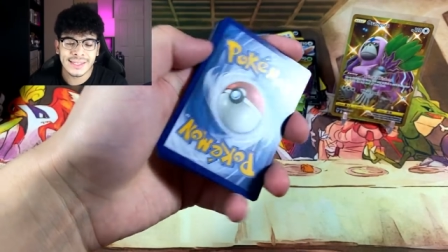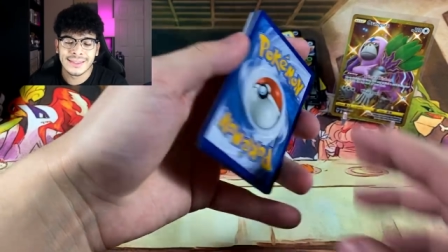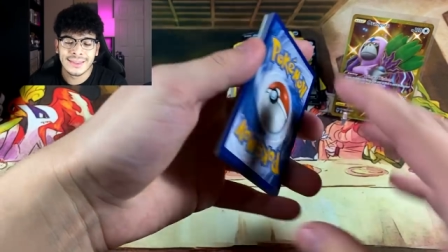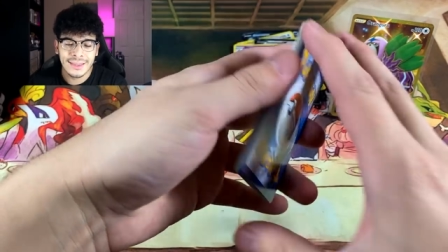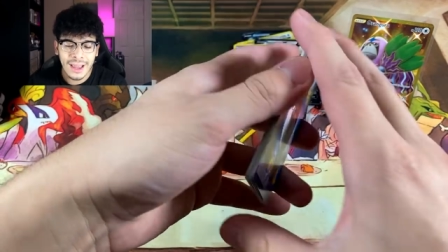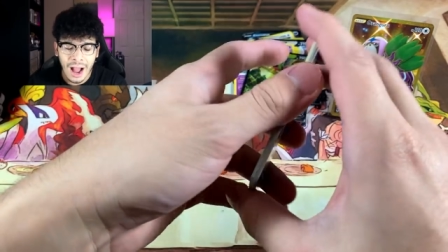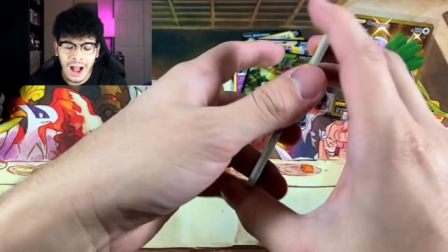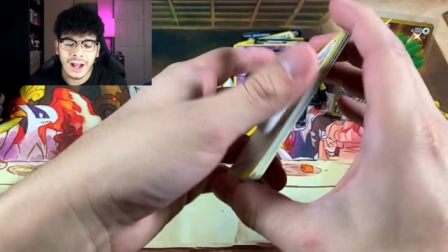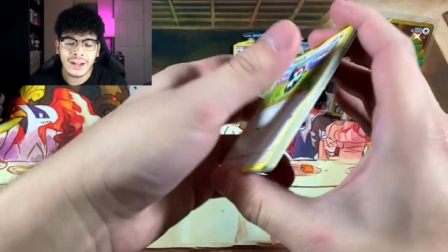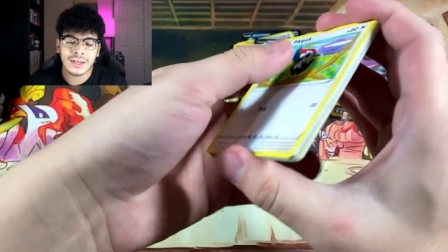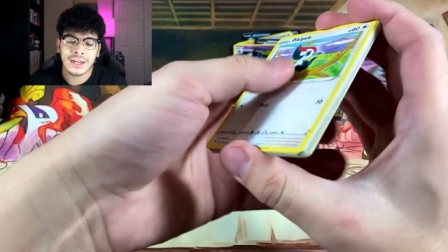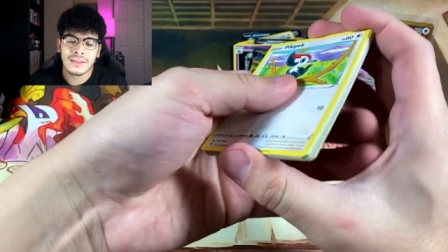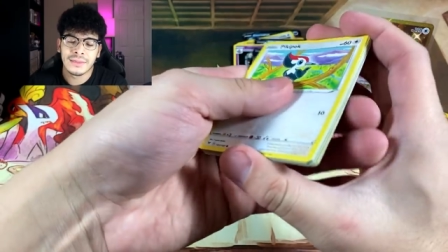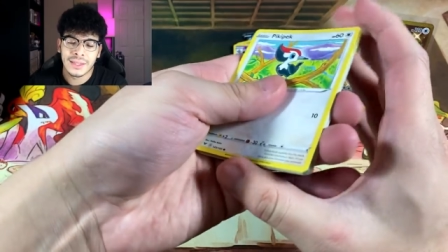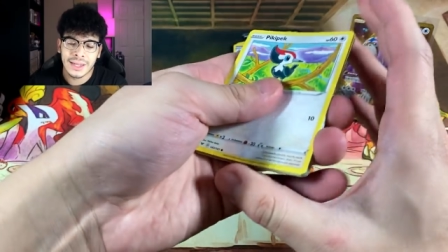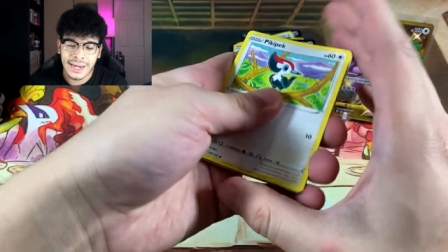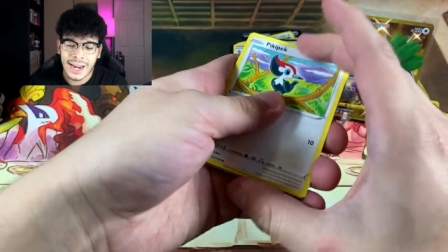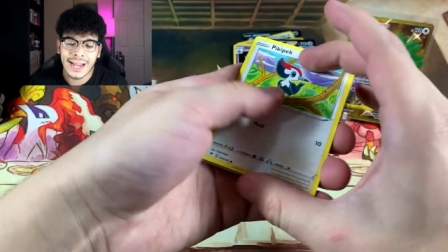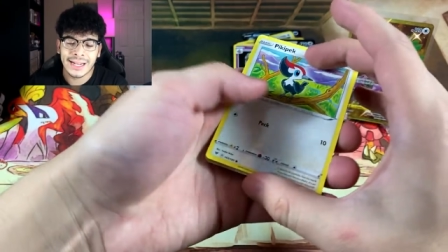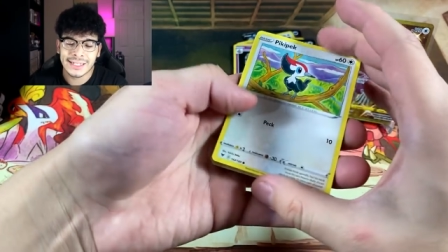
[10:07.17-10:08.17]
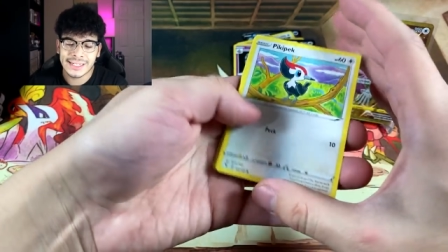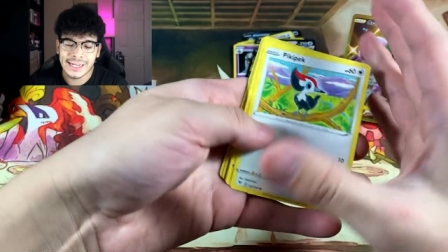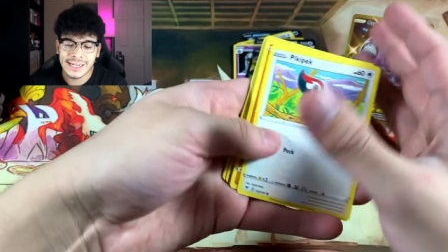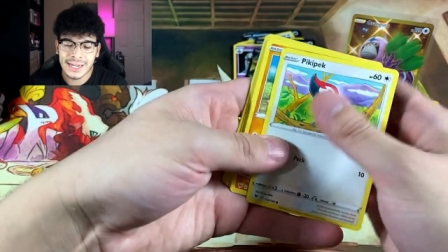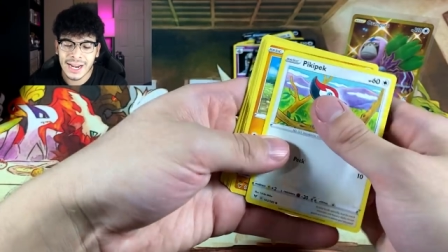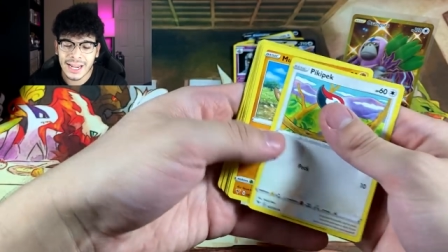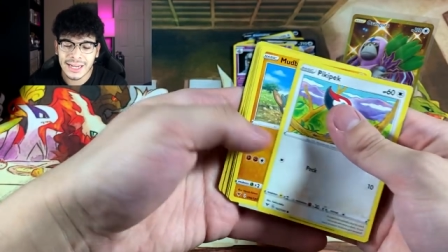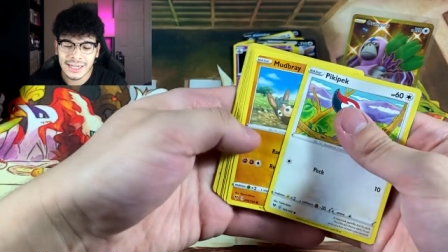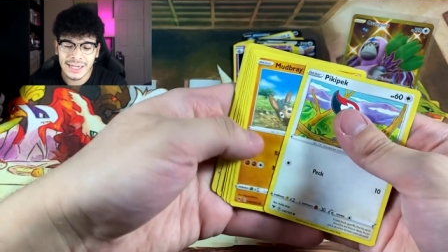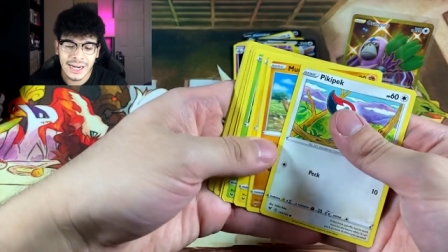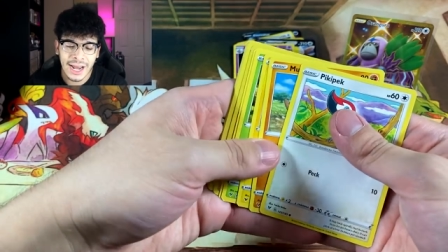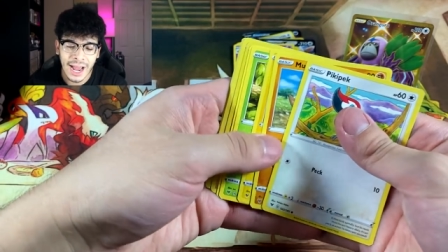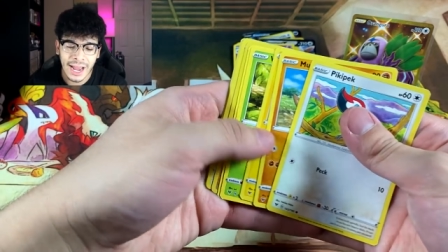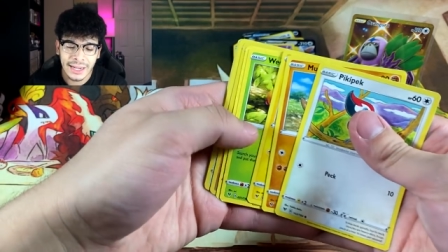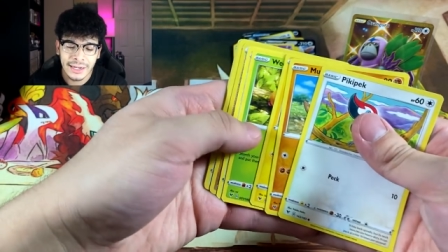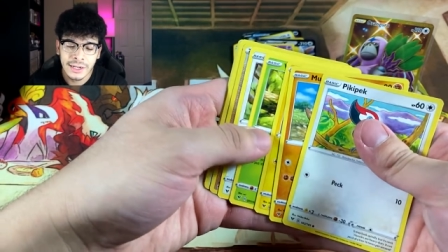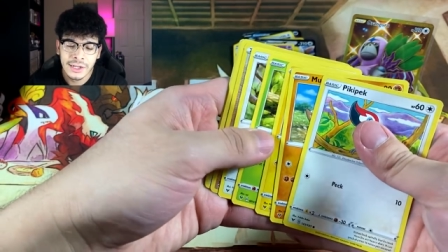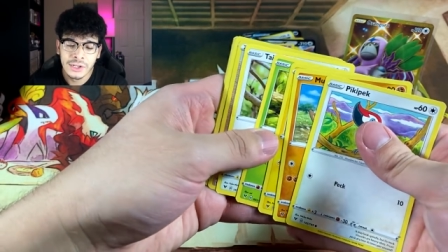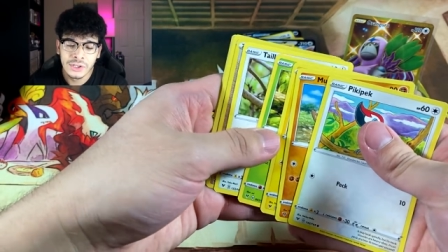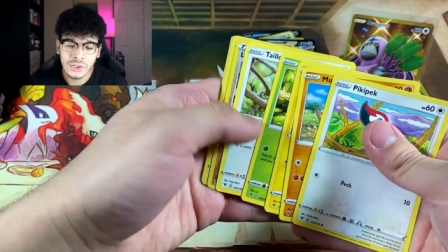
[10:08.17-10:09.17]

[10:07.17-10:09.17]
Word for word: not the 19.99.